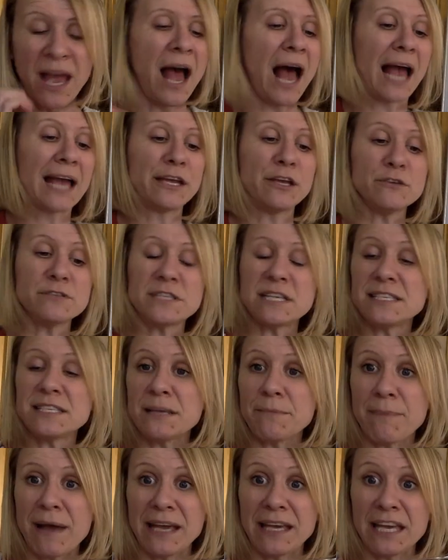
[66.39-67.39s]
I use this
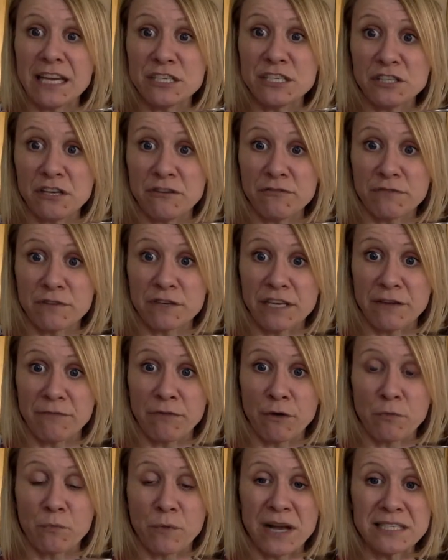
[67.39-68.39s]
in my kitchen for
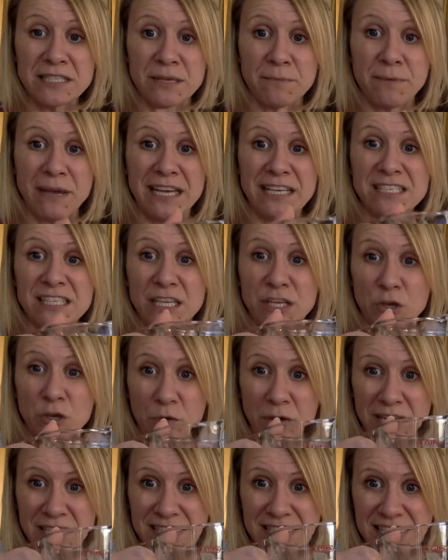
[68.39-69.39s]
different recipes, and you
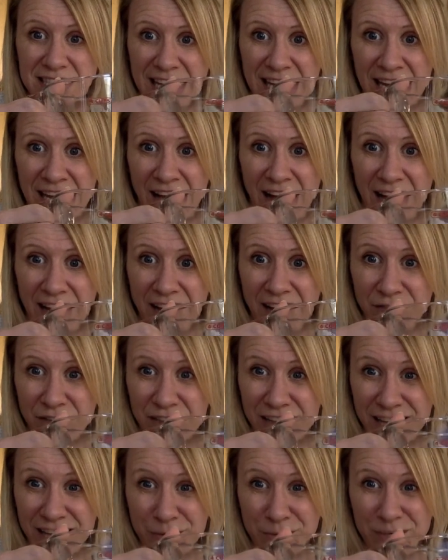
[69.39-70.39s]
can see I have
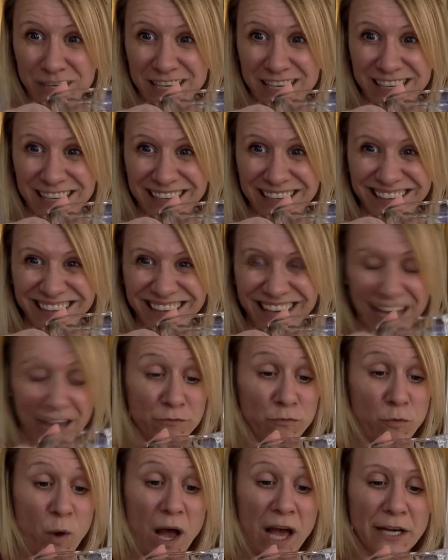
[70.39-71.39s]
a liquid in it. I
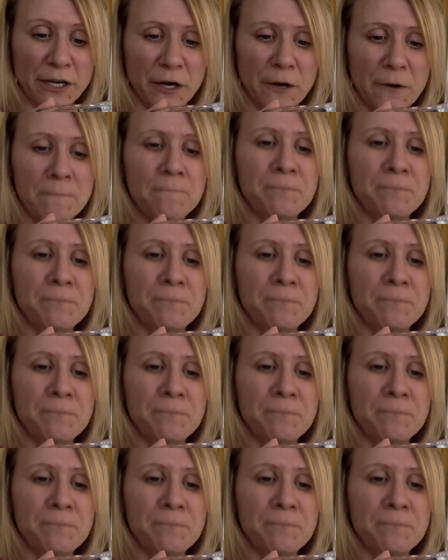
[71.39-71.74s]
have water.